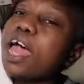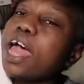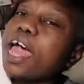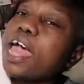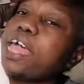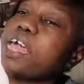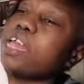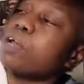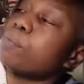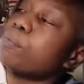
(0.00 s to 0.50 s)

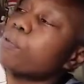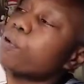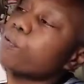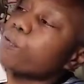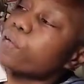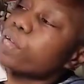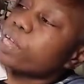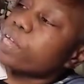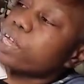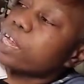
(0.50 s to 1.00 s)
Ada
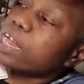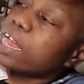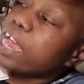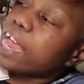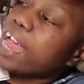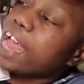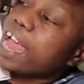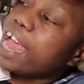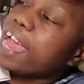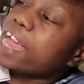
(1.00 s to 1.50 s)
Marie,
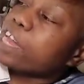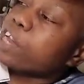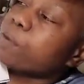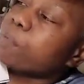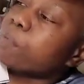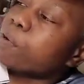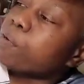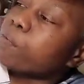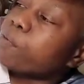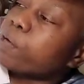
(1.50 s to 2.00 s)
Ada
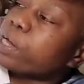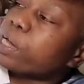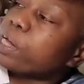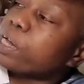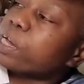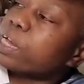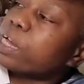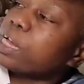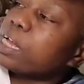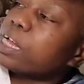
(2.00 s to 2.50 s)
Marie,
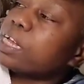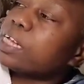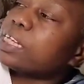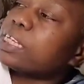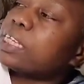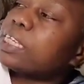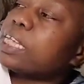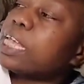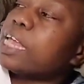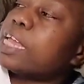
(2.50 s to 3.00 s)

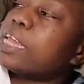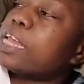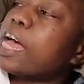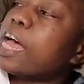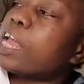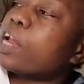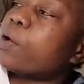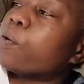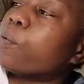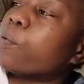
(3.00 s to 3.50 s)
said
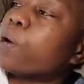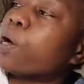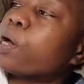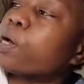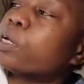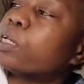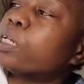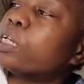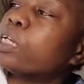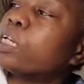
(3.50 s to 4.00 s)
not a
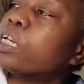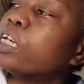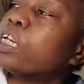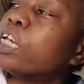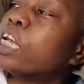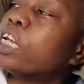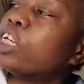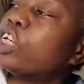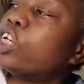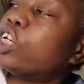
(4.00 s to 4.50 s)
word till the
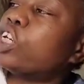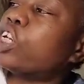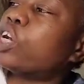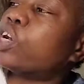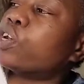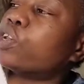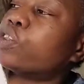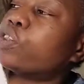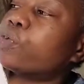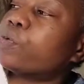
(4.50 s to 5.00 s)
day she
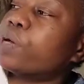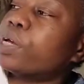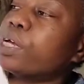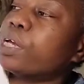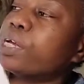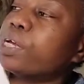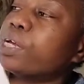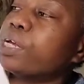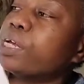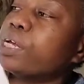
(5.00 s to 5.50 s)
turned 3.
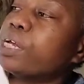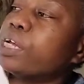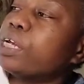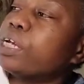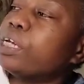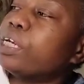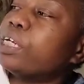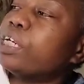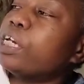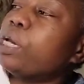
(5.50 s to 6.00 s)

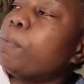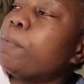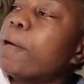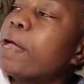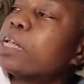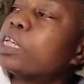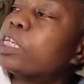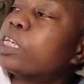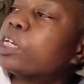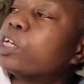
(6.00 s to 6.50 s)
She
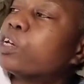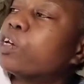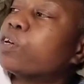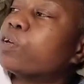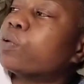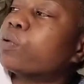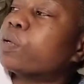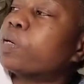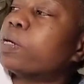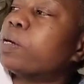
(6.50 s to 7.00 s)
bounced in her
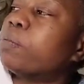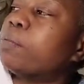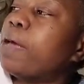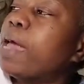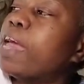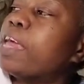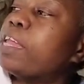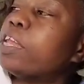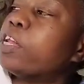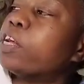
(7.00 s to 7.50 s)
crib
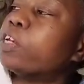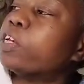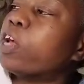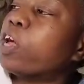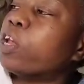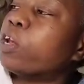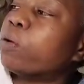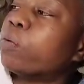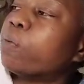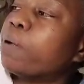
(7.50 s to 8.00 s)
and looked
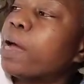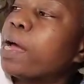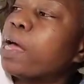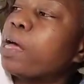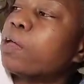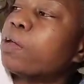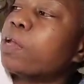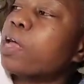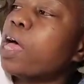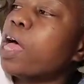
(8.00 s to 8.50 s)
all
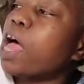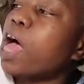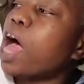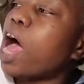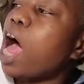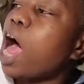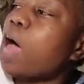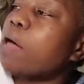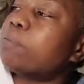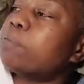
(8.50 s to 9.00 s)
around,
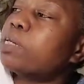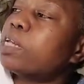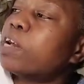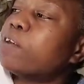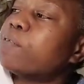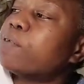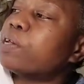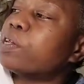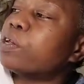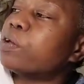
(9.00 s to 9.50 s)

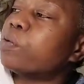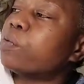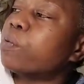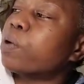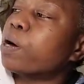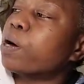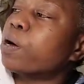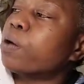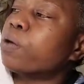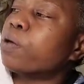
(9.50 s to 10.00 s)
observing the
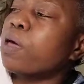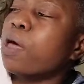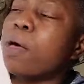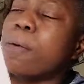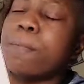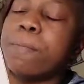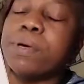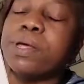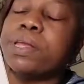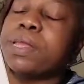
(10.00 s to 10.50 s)
world
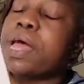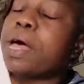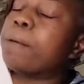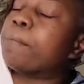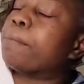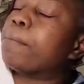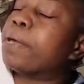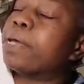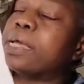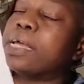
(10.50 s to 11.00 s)
but not
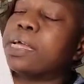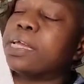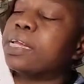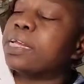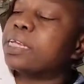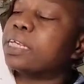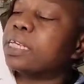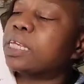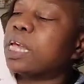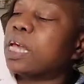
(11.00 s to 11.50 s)
making a
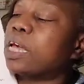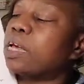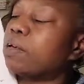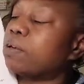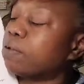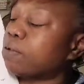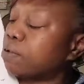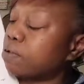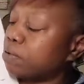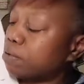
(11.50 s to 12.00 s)

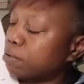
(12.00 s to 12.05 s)
sound.